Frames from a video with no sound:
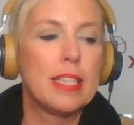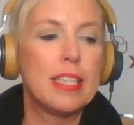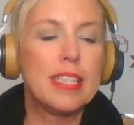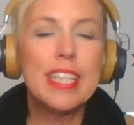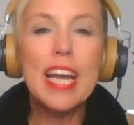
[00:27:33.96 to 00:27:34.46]

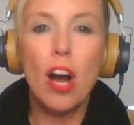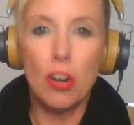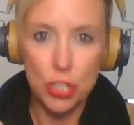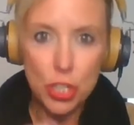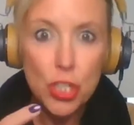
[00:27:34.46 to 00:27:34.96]
they are
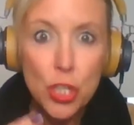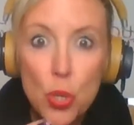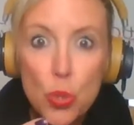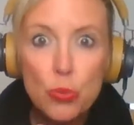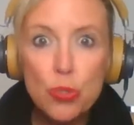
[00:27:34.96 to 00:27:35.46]

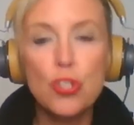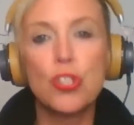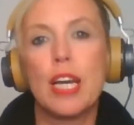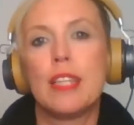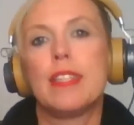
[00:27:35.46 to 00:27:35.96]
huge,
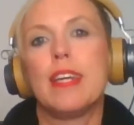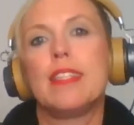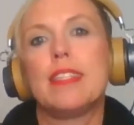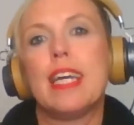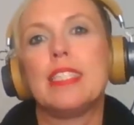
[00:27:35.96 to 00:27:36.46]
and
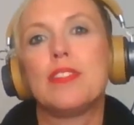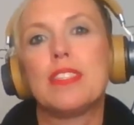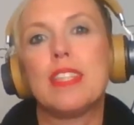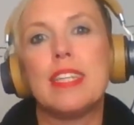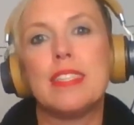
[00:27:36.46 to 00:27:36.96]

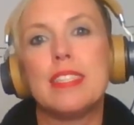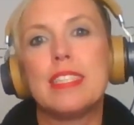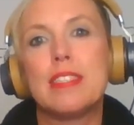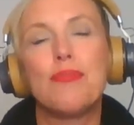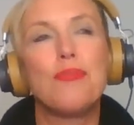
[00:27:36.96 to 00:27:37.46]

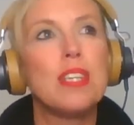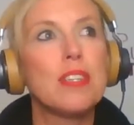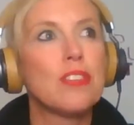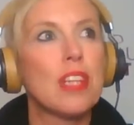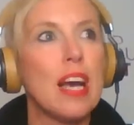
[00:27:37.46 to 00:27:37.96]
it
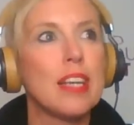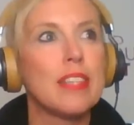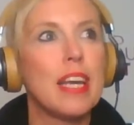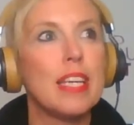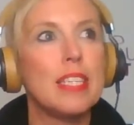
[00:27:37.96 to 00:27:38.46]
feels like
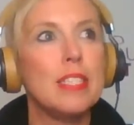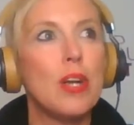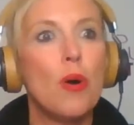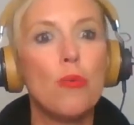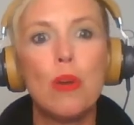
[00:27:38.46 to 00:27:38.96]
they
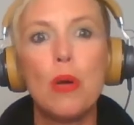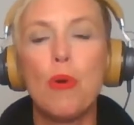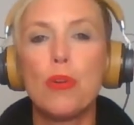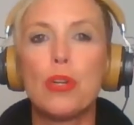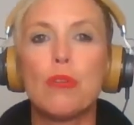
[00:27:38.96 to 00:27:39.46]
only
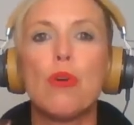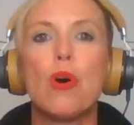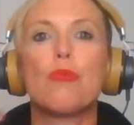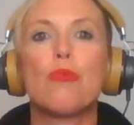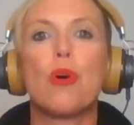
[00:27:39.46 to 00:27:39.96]
want to
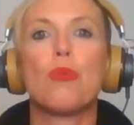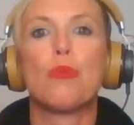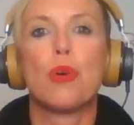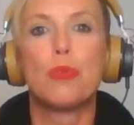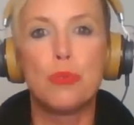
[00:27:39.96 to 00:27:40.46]

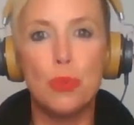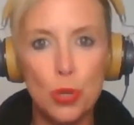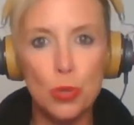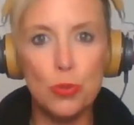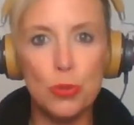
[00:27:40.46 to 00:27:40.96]

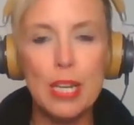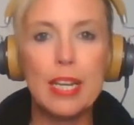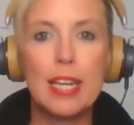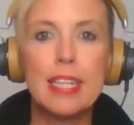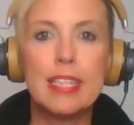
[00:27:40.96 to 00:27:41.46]
grow.
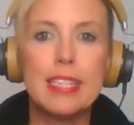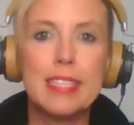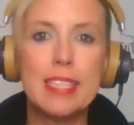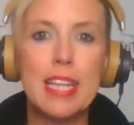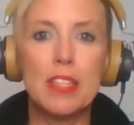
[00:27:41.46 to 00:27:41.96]

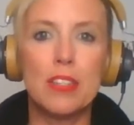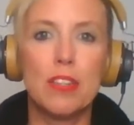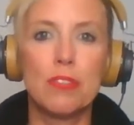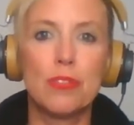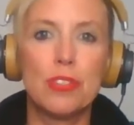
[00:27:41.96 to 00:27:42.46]
Isn't that a
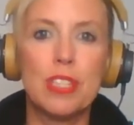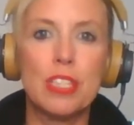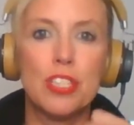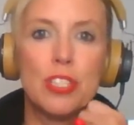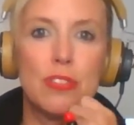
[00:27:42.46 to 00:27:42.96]

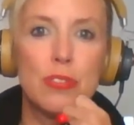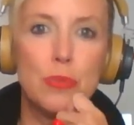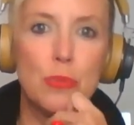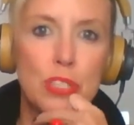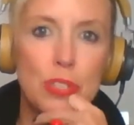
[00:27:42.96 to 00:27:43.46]
contradiction to
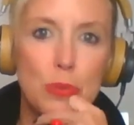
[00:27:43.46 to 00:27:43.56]
what you are